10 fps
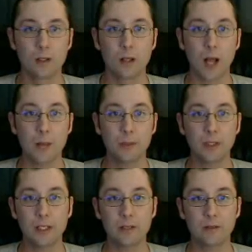I
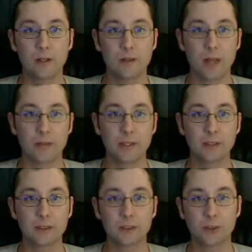believe that this
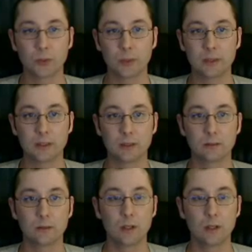is the reason